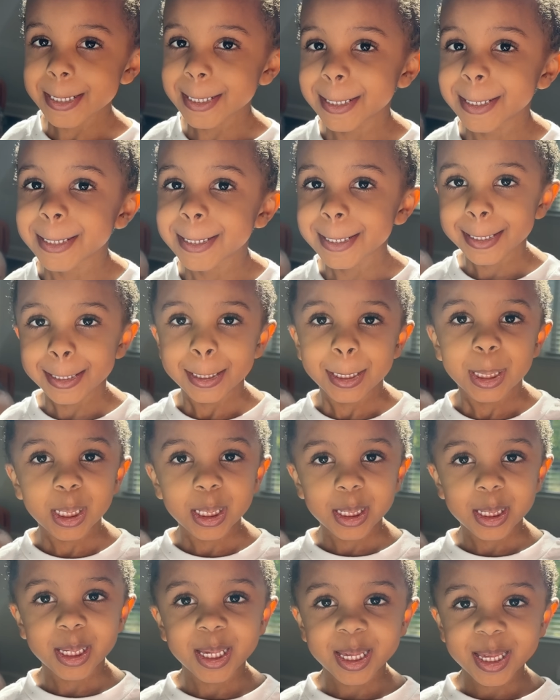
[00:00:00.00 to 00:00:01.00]
egg hunting before?
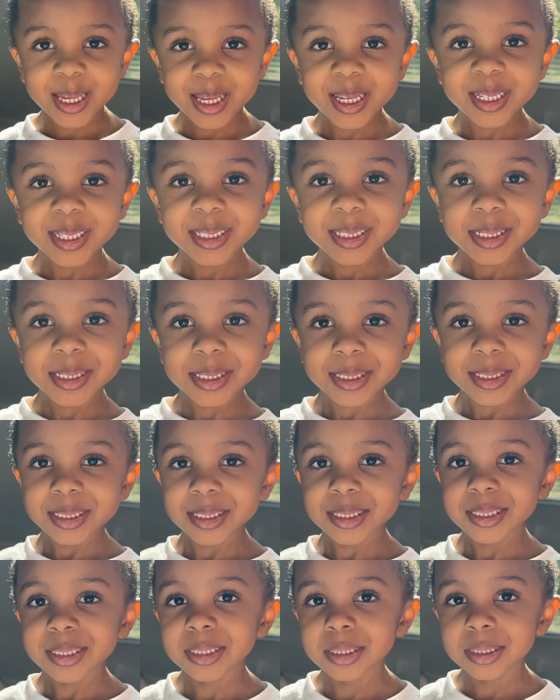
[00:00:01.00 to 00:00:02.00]

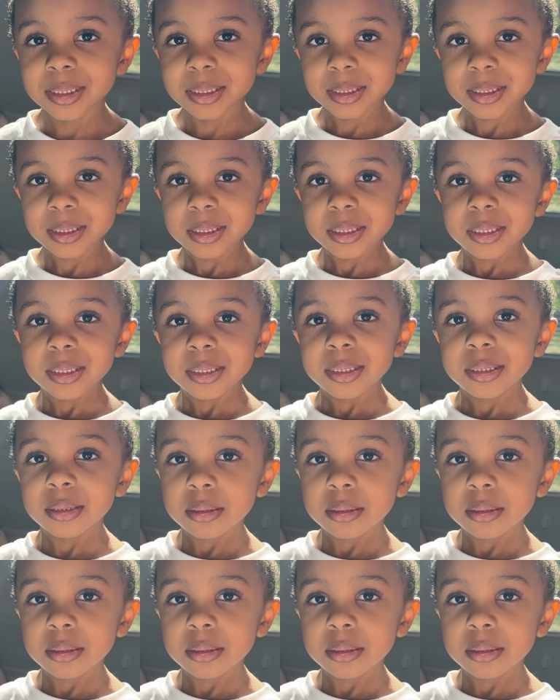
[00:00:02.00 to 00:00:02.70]
No.